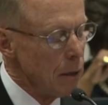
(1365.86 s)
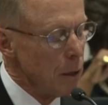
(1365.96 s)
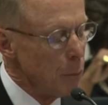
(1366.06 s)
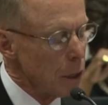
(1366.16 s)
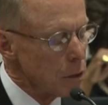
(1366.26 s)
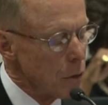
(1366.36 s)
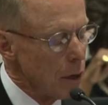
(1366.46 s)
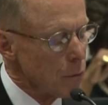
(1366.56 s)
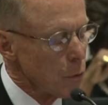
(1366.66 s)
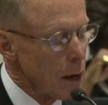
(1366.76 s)
the
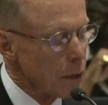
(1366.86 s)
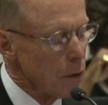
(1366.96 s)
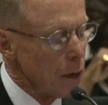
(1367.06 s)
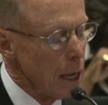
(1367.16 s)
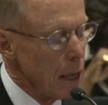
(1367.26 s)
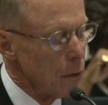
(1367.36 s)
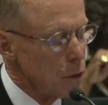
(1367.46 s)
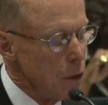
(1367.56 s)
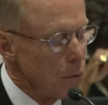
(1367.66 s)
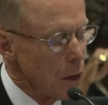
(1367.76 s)
administrative director and the
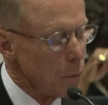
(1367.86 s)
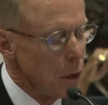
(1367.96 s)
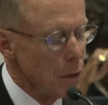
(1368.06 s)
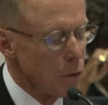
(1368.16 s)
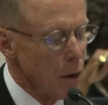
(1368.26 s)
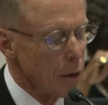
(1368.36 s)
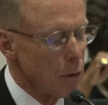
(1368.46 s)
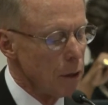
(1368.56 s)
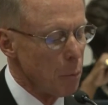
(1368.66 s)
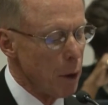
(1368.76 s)
chief deputy
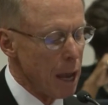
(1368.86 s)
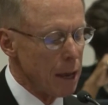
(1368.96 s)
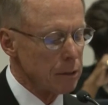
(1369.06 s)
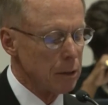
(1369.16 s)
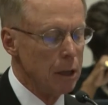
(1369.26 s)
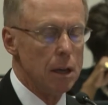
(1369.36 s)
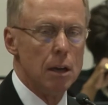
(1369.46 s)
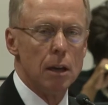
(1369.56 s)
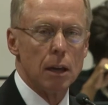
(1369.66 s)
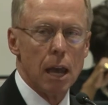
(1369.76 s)
director in the past
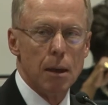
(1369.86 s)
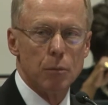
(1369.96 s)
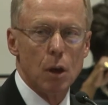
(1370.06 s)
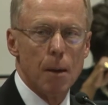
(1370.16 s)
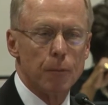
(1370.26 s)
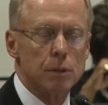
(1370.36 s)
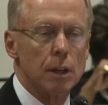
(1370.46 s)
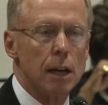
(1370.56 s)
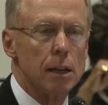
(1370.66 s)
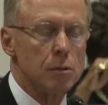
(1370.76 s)
came to
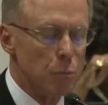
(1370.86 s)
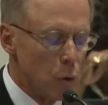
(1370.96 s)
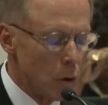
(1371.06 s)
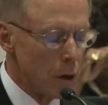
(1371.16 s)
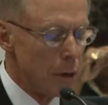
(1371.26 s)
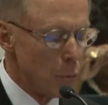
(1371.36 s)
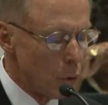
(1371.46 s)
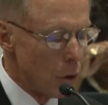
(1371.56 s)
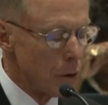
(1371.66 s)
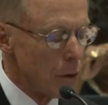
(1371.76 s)
emphasize more and
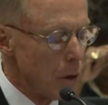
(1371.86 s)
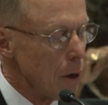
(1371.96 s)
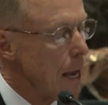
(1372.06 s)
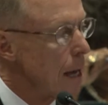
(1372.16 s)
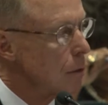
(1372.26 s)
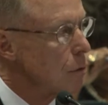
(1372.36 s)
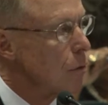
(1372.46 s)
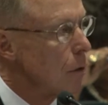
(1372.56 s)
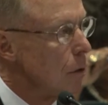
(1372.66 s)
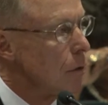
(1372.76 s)
more their
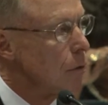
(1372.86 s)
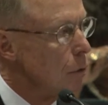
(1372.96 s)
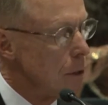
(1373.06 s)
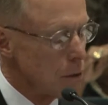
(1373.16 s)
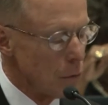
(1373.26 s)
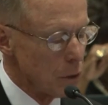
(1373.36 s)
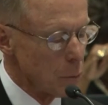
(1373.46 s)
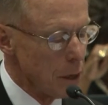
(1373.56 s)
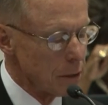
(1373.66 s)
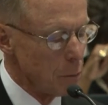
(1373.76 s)
external duties and
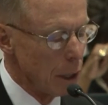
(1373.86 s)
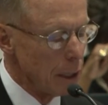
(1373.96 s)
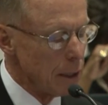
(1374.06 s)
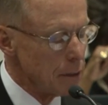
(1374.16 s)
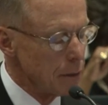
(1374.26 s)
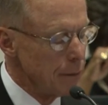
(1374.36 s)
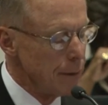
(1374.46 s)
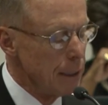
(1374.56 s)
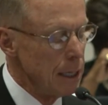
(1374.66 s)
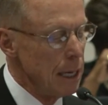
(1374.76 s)
responsibilities.
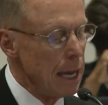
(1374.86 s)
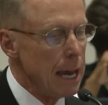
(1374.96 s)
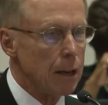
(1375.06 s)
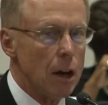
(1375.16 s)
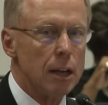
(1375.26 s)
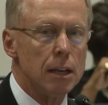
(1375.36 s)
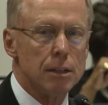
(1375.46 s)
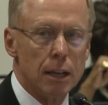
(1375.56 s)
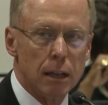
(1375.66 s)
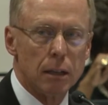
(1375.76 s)
An
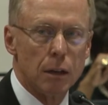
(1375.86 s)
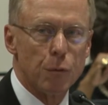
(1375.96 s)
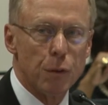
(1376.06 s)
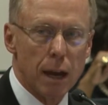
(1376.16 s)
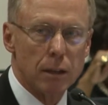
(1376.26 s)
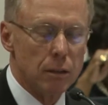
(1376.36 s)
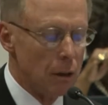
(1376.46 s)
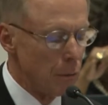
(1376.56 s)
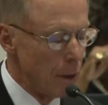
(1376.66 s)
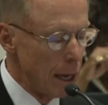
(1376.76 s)
unintended effect
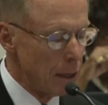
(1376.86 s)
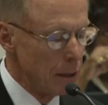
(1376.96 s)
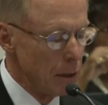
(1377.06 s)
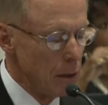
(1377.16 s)
of that